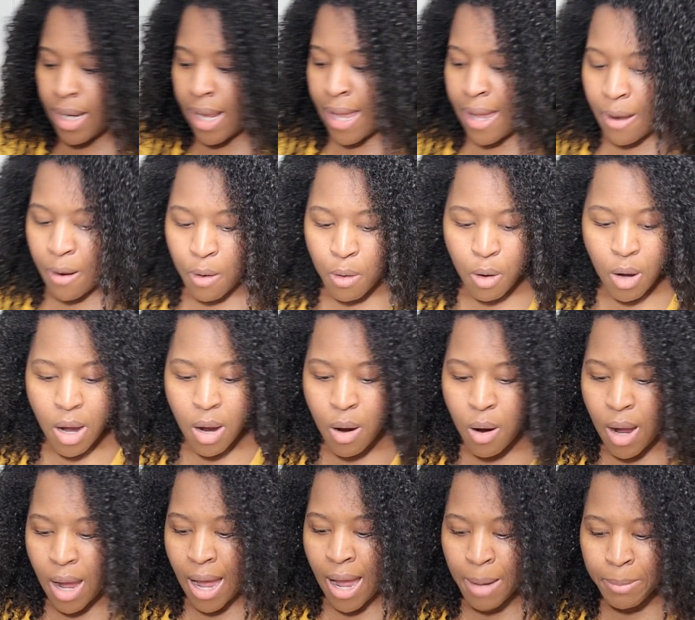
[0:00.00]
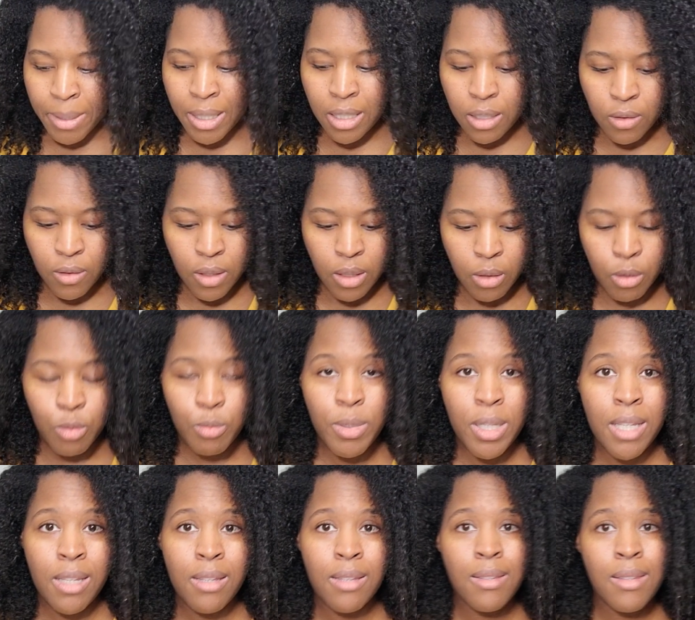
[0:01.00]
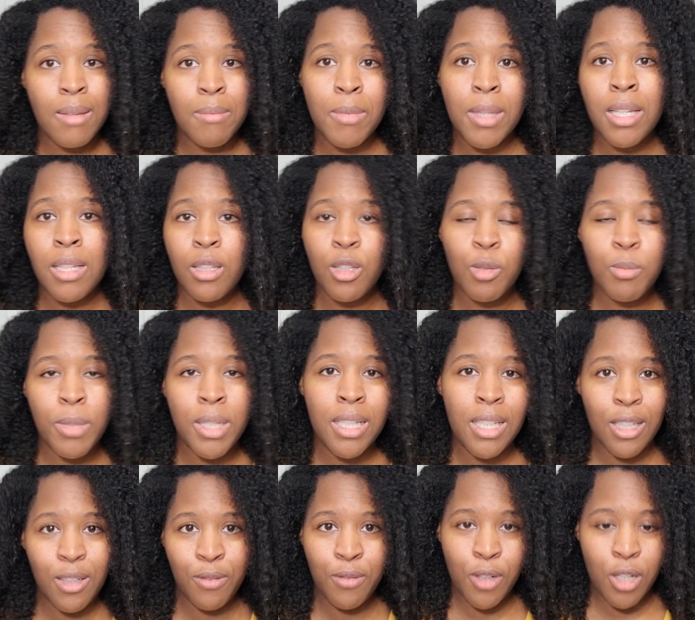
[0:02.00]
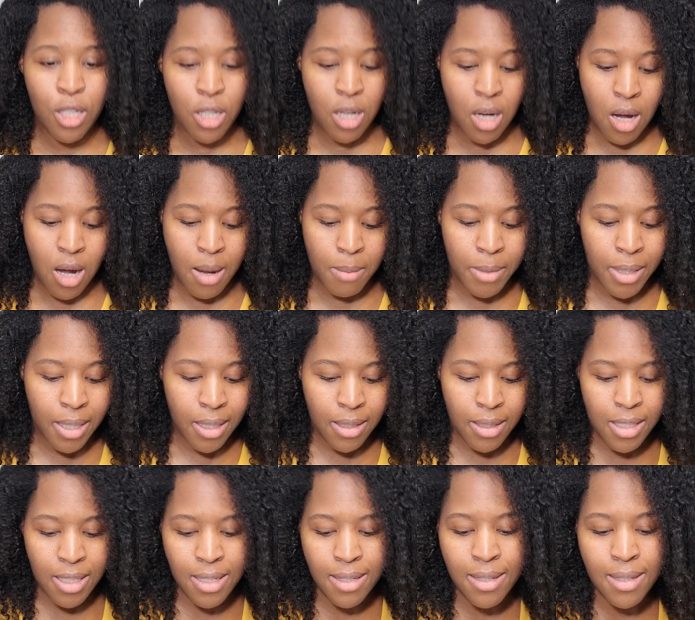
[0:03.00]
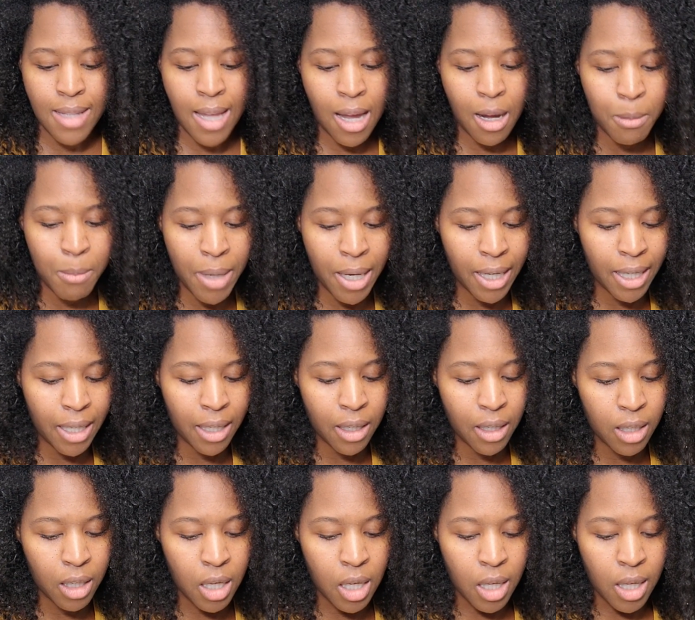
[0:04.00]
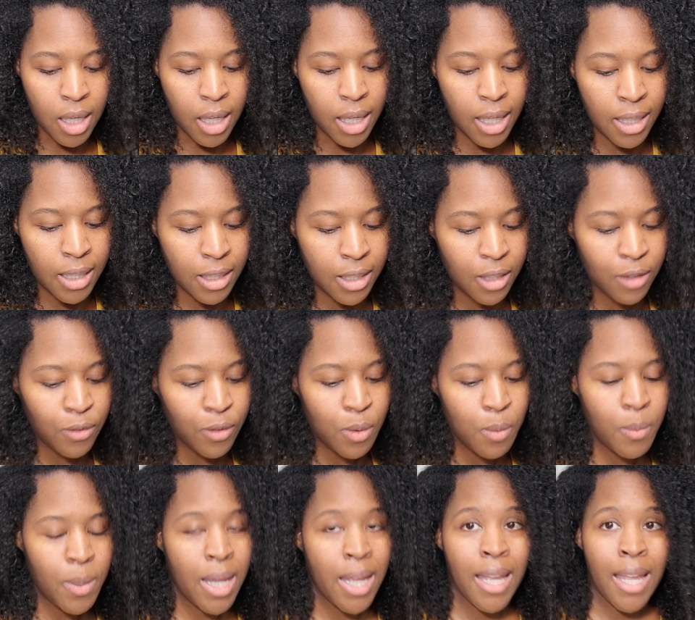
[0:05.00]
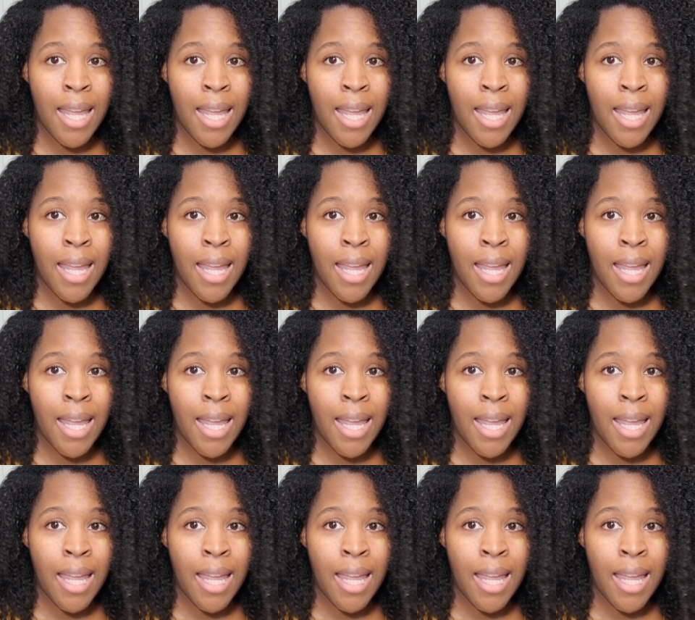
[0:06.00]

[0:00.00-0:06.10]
Now, I'm gonna do something a little bit different, y'all. I'm gonna just style my hair in a different way